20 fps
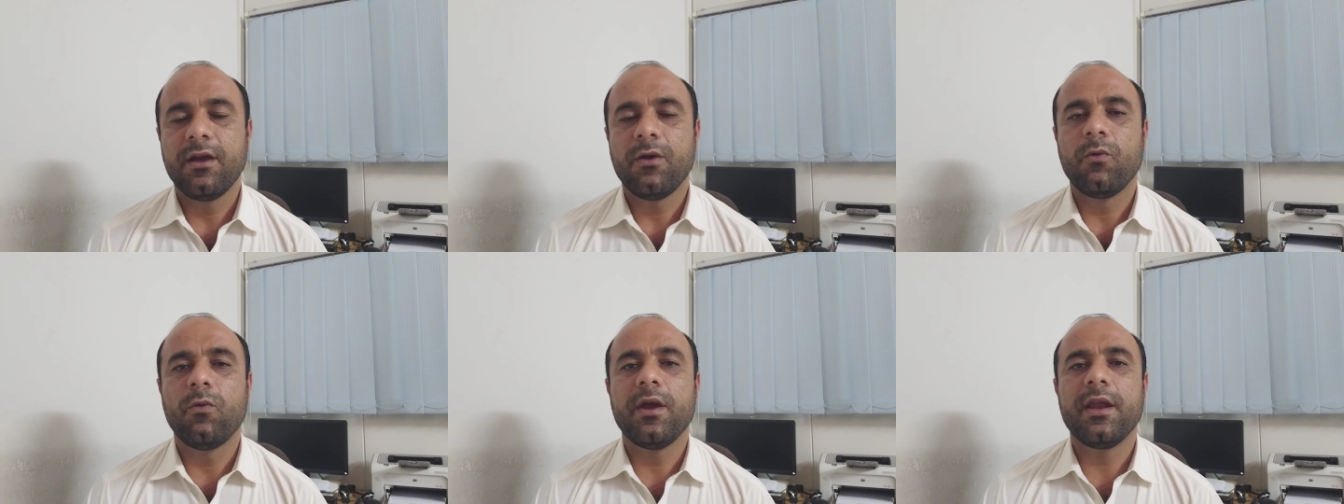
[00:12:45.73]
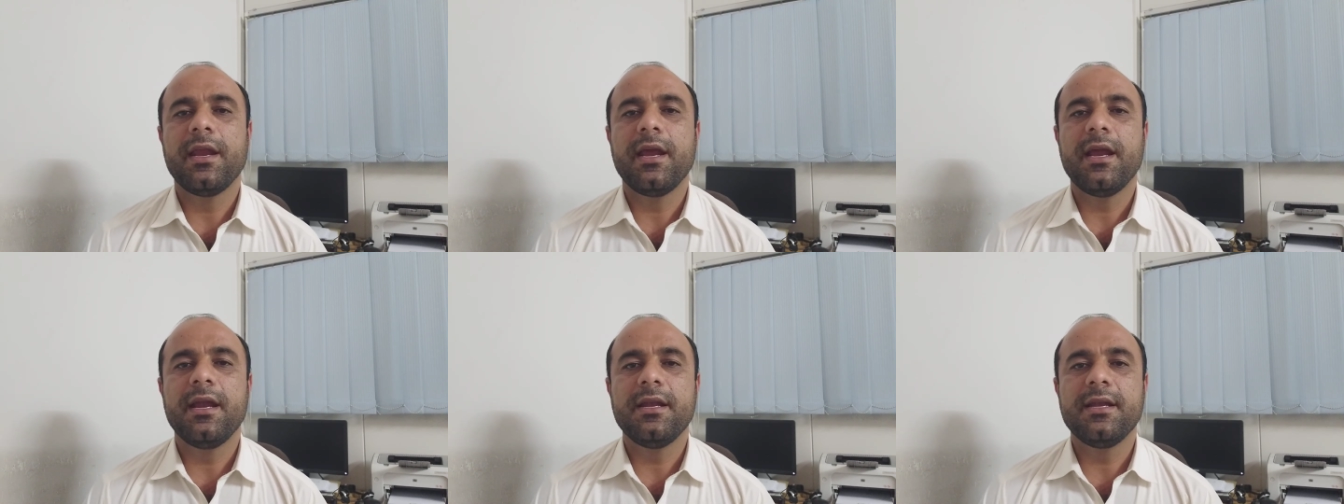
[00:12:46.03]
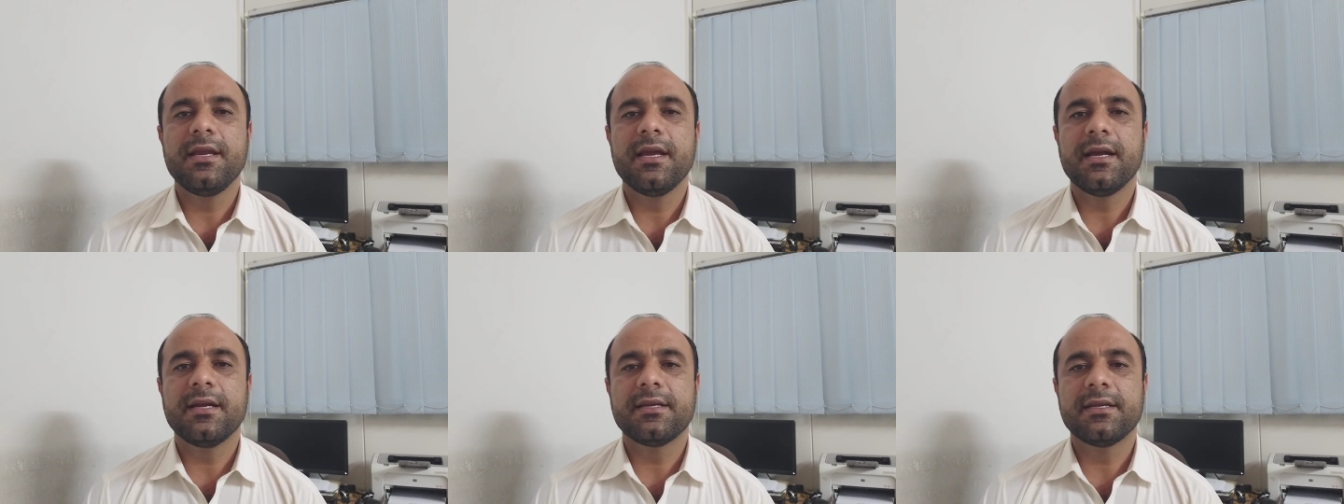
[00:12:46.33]
when
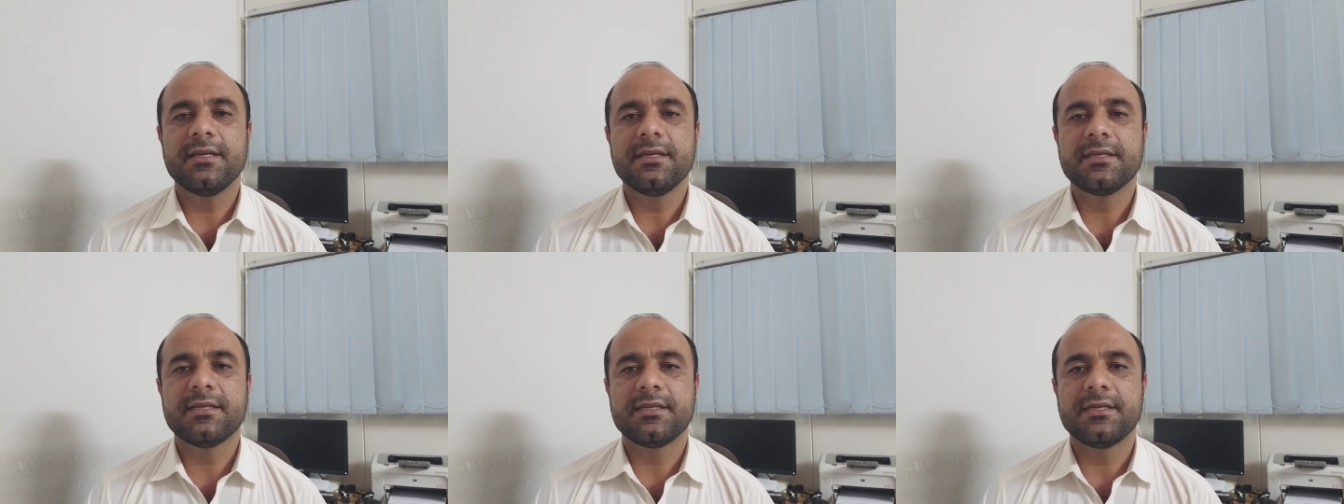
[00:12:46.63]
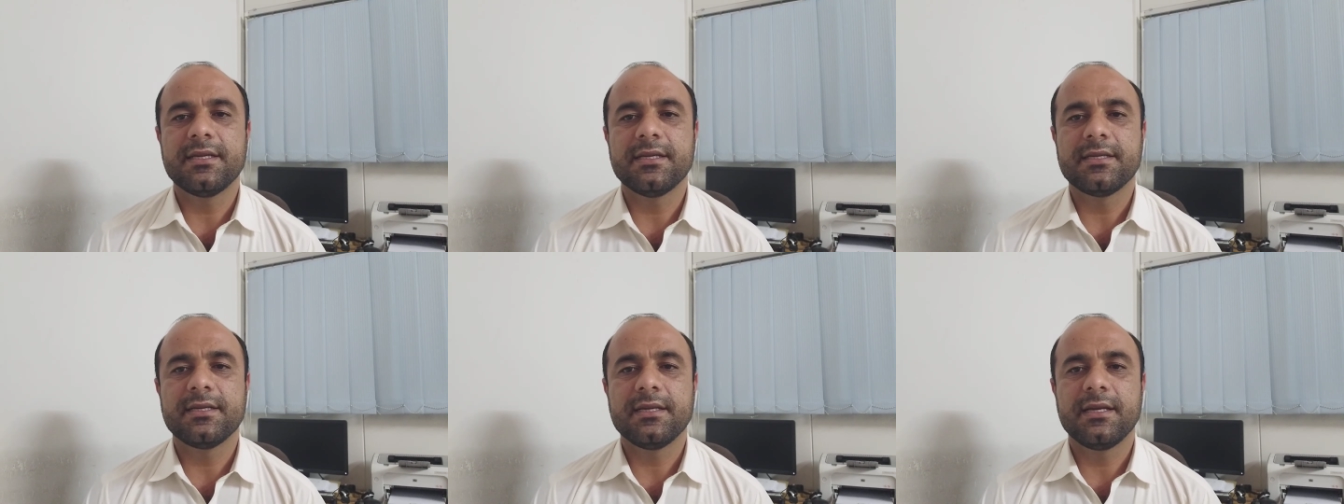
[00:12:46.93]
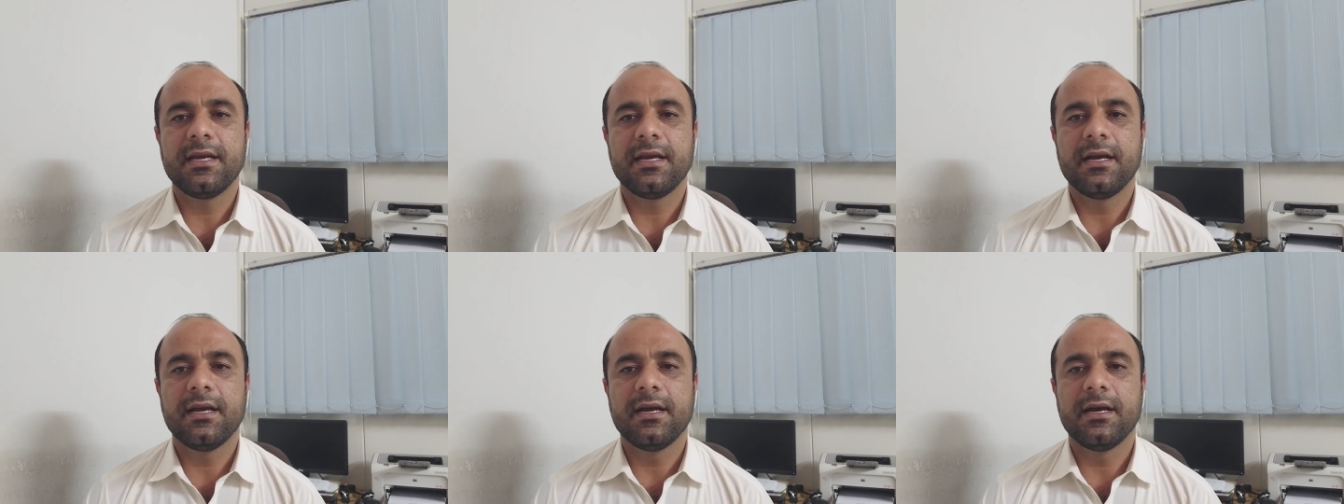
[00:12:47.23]
India tested
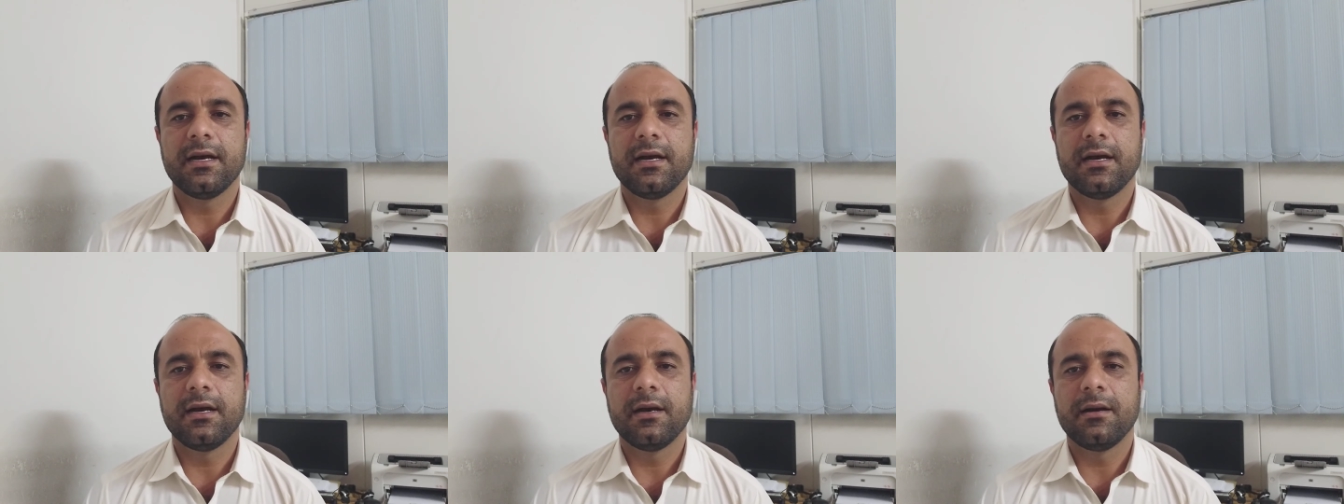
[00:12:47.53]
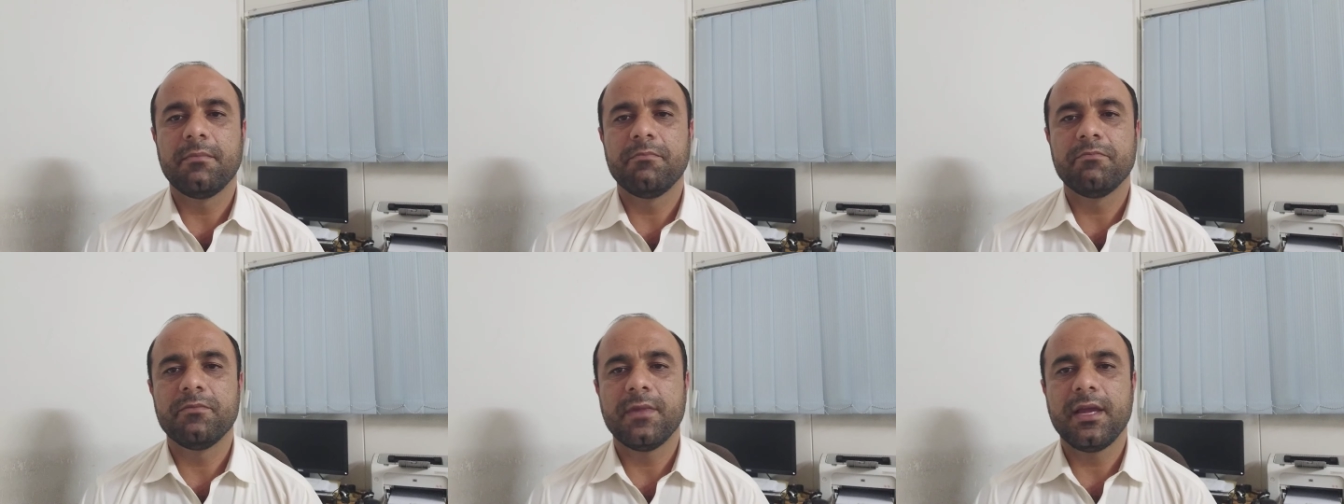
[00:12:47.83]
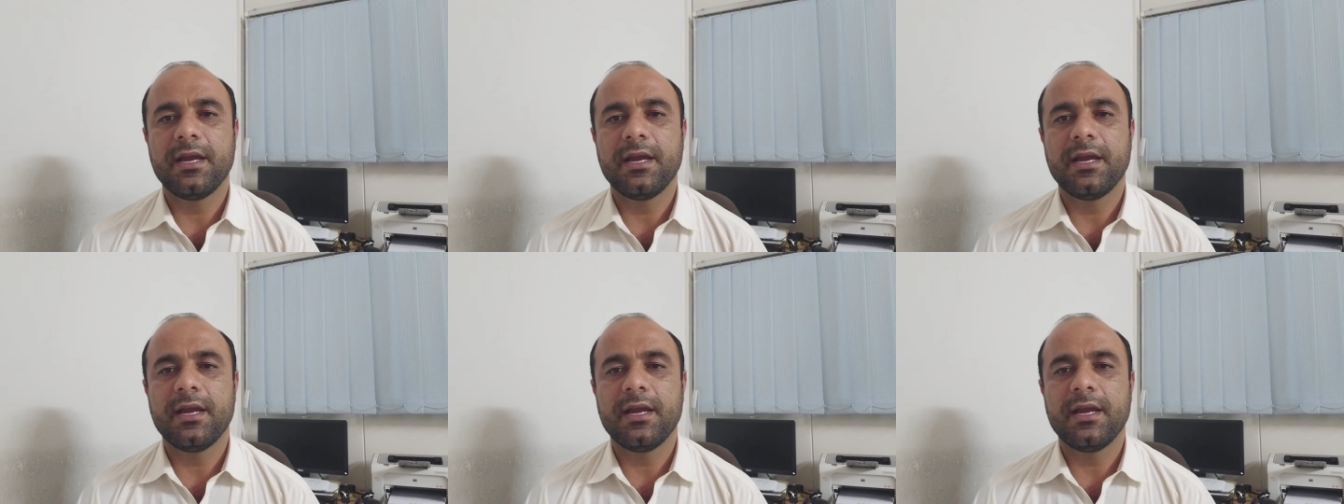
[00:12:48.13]
uh,